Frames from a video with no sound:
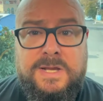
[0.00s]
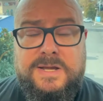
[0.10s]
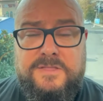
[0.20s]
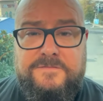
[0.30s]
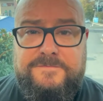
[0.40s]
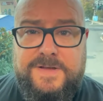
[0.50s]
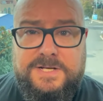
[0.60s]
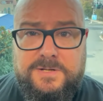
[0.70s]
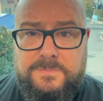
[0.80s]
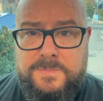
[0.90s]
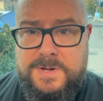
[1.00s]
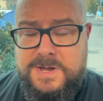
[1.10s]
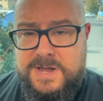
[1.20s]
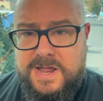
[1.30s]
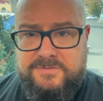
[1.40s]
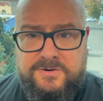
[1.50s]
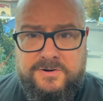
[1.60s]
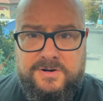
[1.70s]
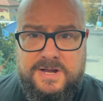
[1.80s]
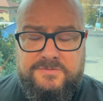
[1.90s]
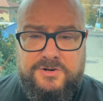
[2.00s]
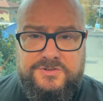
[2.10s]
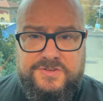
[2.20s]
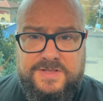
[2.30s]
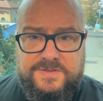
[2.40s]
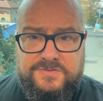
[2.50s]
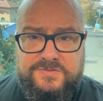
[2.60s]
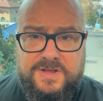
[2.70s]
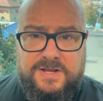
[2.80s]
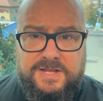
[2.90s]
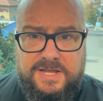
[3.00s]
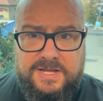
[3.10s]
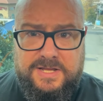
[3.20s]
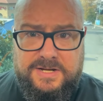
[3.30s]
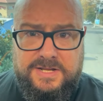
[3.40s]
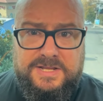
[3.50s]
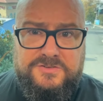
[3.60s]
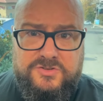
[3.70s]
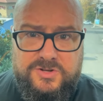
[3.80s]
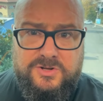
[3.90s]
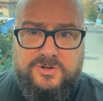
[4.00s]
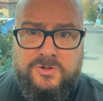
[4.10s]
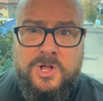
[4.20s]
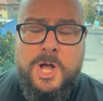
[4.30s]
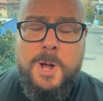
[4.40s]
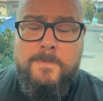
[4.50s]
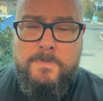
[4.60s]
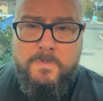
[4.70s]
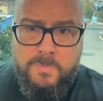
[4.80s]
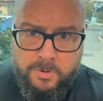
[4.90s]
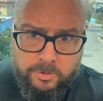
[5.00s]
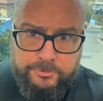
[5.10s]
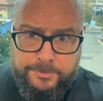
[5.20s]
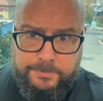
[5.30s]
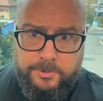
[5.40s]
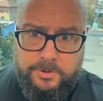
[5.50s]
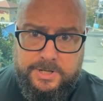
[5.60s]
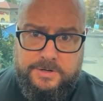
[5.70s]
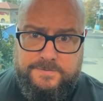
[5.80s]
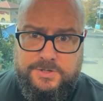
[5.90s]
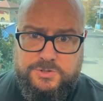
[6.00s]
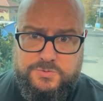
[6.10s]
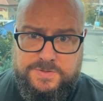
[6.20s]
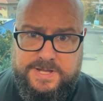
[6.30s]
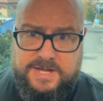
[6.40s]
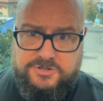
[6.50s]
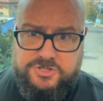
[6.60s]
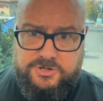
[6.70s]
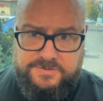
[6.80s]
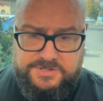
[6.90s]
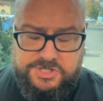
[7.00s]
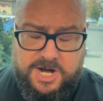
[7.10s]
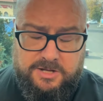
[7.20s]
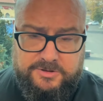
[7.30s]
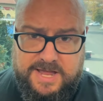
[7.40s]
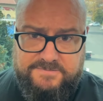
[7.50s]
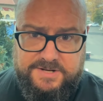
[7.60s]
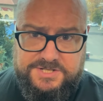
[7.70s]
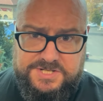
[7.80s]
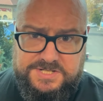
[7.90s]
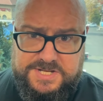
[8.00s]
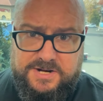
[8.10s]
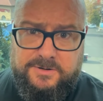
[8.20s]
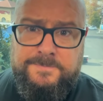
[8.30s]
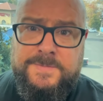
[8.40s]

Now, the victim never ever said this again until multiple interviews with the counselor at the Child Advocacy Center.